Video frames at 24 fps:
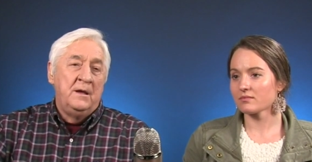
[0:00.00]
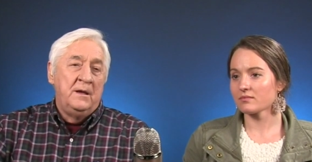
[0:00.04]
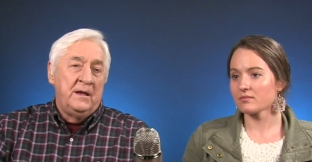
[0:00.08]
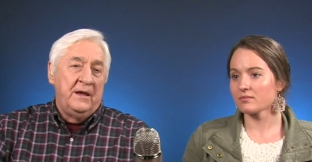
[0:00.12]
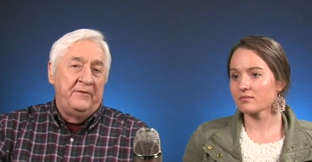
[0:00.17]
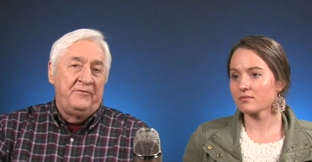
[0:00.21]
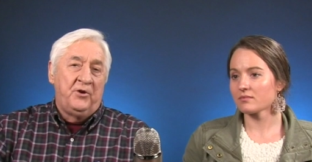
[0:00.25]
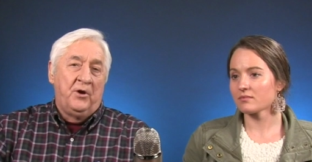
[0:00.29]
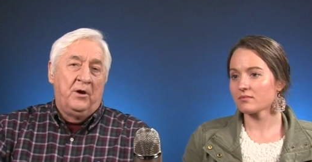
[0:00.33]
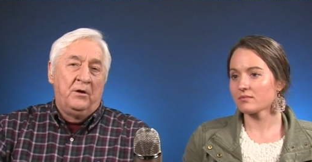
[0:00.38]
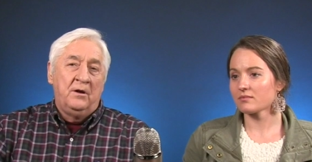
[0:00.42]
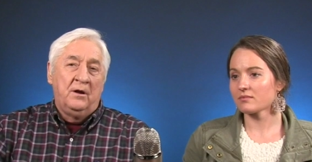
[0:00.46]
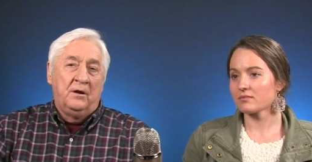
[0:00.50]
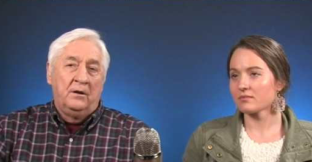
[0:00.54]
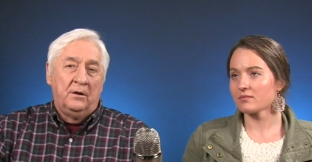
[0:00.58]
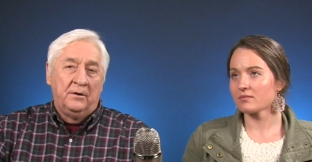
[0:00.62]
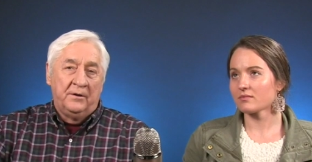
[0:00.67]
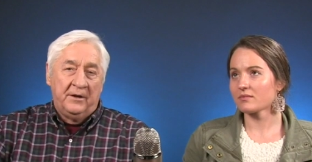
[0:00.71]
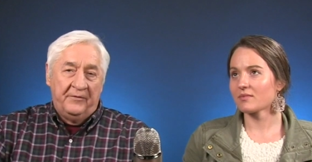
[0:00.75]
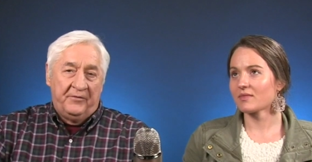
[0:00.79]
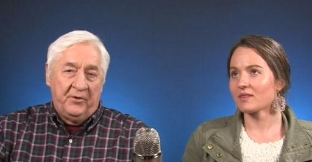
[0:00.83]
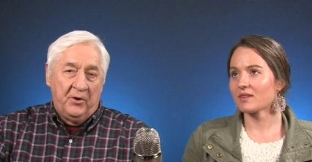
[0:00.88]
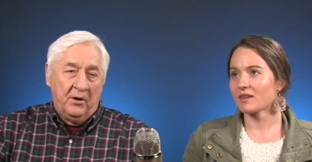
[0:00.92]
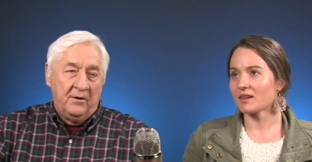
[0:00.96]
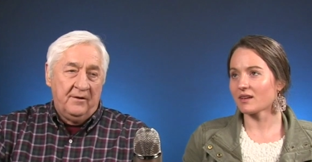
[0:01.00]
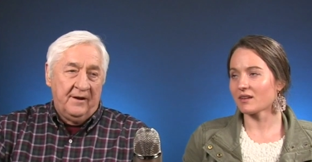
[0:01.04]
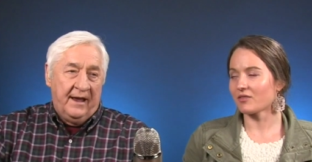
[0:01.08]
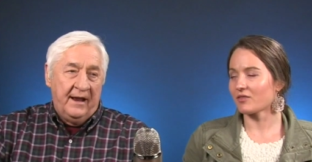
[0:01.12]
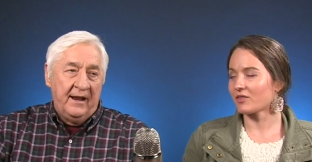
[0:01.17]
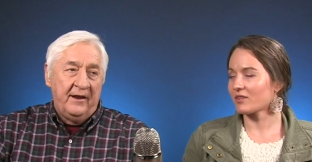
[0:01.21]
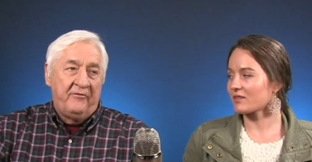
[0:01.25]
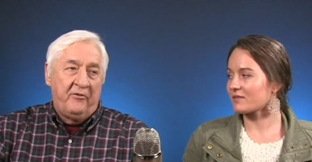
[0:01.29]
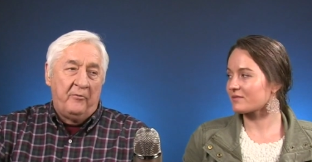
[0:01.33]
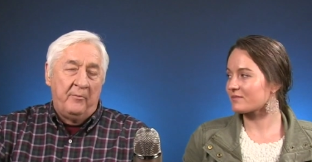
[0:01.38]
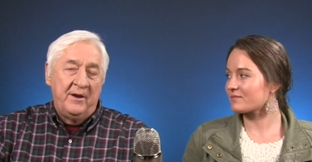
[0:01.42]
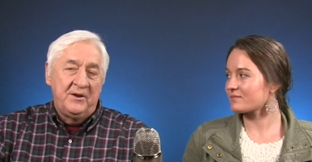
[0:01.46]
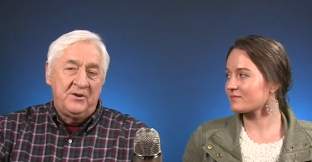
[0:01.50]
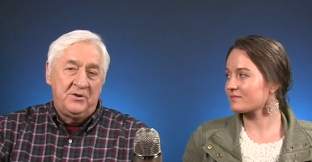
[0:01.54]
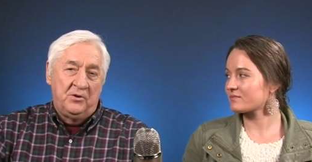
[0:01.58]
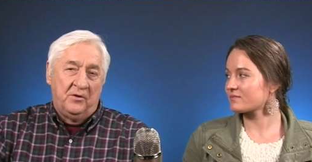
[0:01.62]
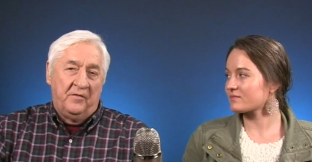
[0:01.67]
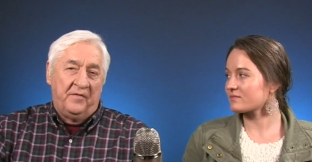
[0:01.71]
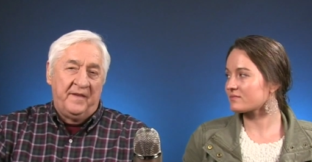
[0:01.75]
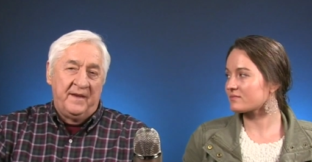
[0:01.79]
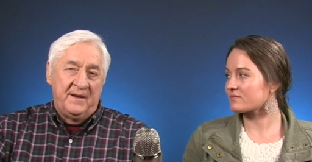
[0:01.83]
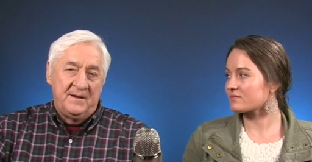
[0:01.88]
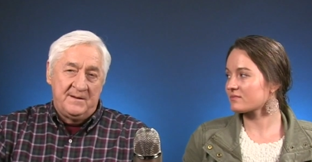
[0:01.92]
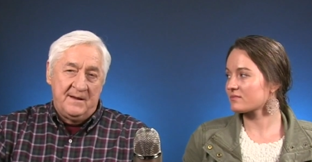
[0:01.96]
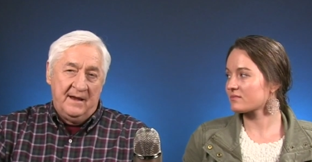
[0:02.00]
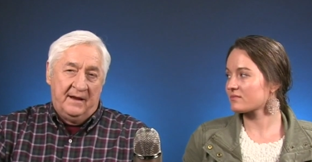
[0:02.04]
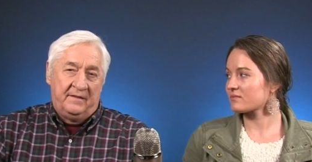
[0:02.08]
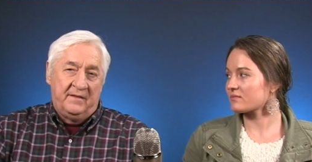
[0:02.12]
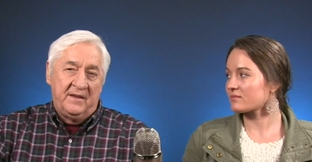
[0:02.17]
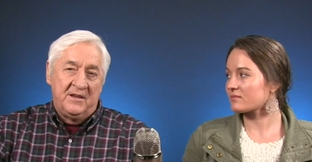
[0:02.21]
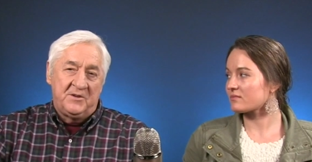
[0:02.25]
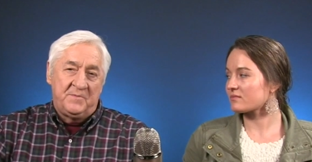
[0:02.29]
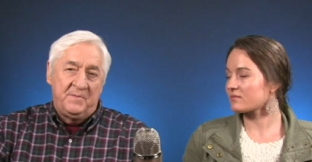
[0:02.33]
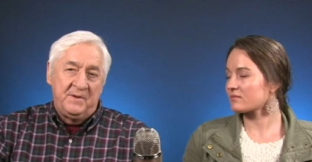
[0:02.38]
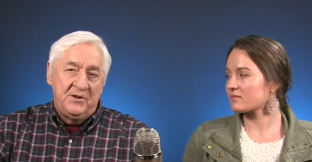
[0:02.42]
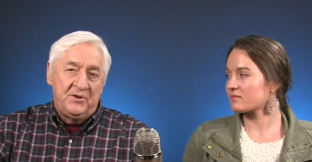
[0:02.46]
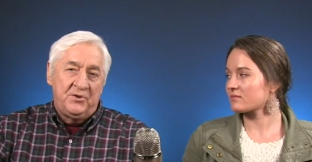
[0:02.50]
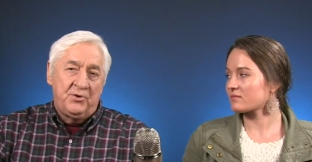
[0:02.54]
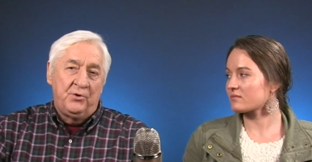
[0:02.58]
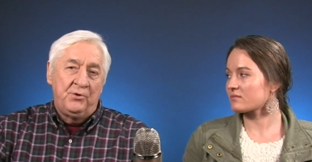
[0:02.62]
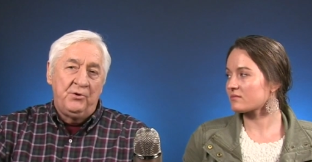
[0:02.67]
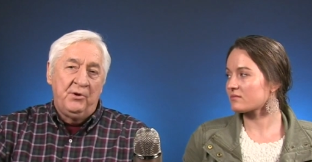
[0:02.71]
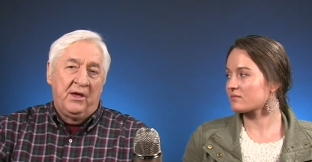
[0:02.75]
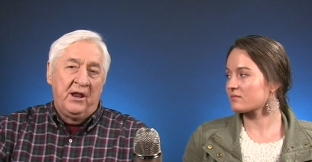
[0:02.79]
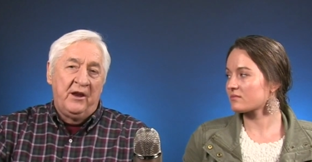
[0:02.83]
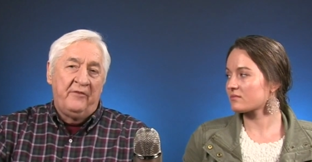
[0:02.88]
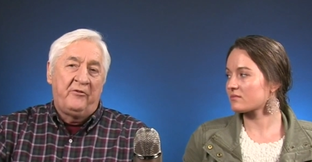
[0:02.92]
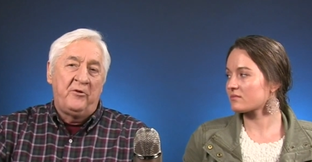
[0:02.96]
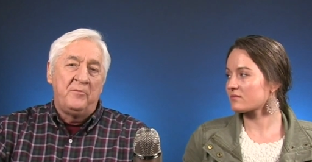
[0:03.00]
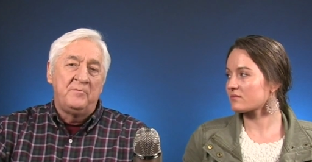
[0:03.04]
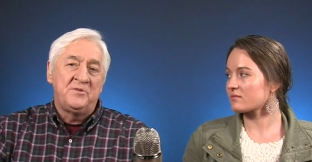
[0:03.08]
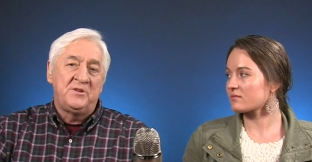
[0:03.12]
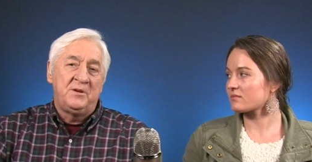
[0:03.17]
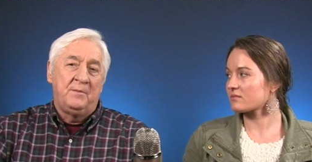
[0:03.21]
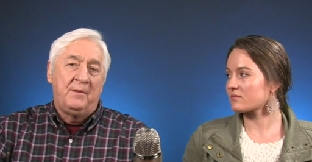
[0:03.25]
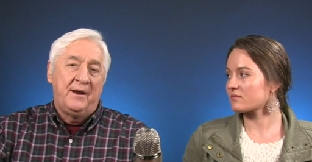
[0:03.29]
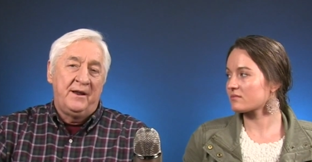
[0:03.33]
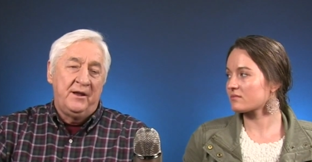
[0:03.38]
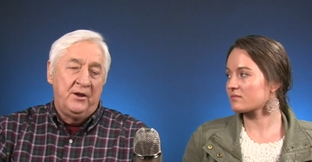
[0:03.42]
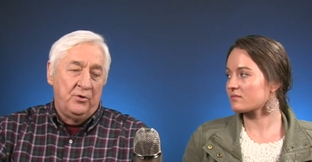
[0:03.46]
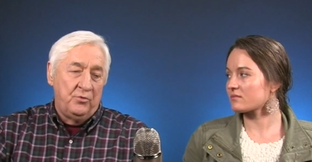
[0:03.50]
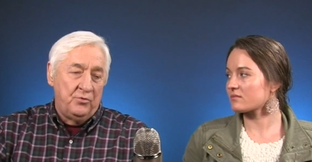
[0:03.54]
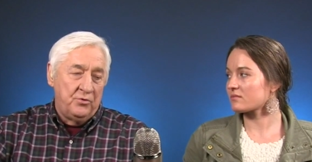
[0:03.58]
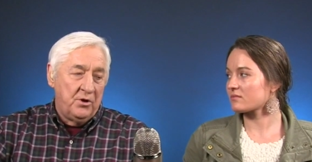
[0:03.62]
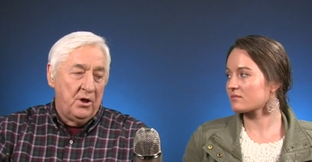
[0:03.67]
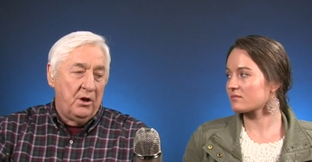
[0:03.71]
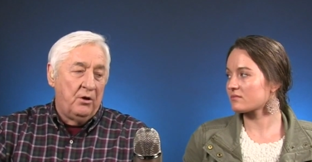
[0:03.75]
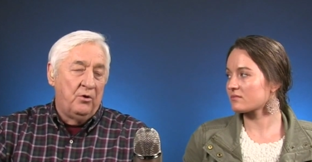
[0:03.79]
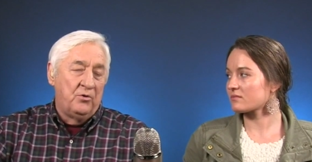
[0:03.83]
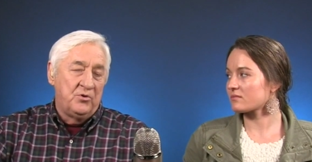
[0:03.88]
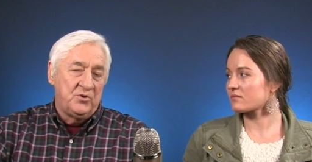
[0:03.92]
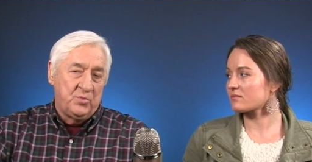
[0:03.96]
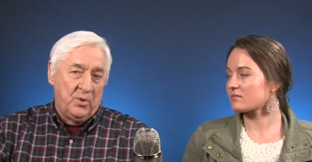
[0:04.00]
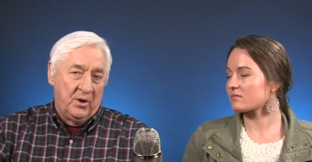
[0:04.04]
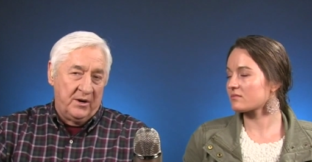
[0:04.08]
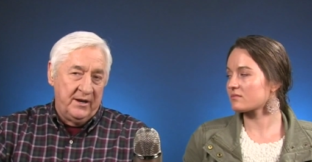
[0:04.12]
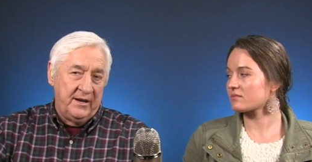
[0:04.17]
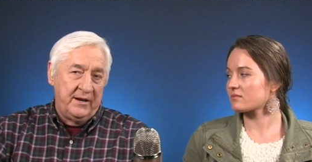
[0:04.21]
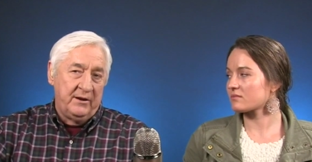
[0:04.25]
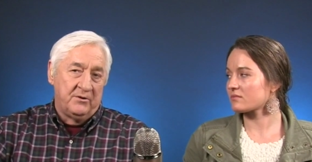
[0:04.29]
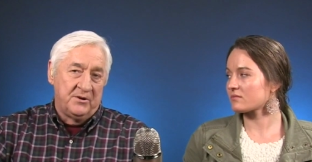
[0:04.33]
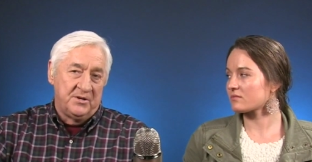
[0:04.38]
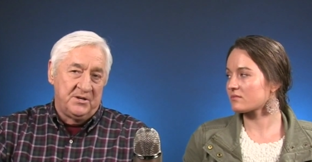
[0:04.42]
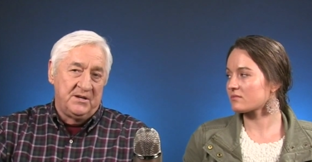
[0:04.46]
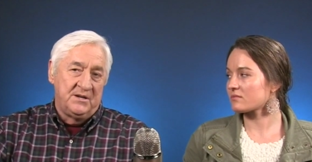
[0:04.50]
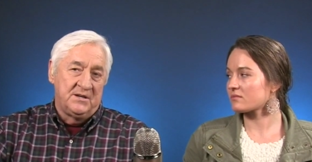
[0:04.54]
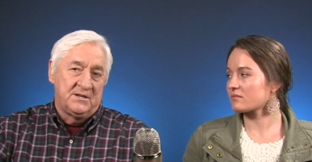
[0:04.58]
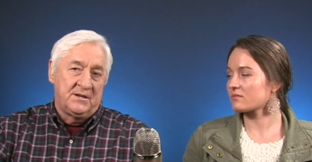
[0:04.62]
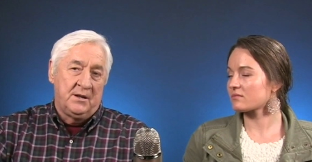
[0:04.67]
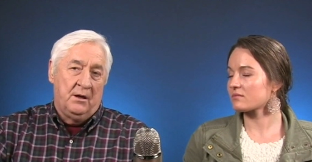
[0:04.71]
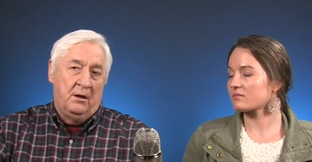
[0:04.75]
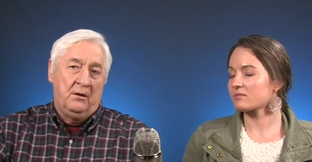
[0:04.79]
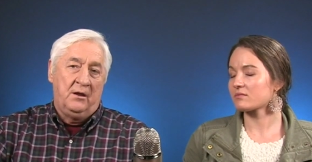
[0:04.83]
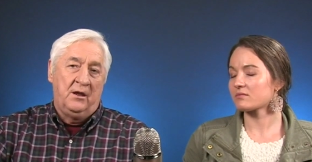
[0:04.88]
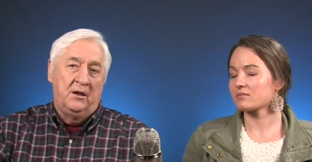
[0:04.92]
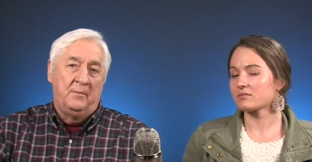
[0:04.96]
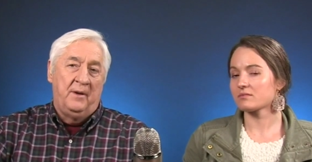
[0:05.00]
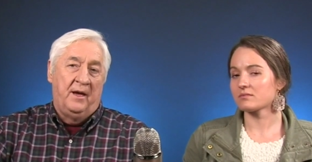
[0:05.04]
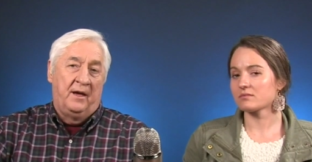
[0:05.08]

Speaker 1: If you're going to if you're going to get information on things like this, be sure you get it from somebody who knows what he or she's talking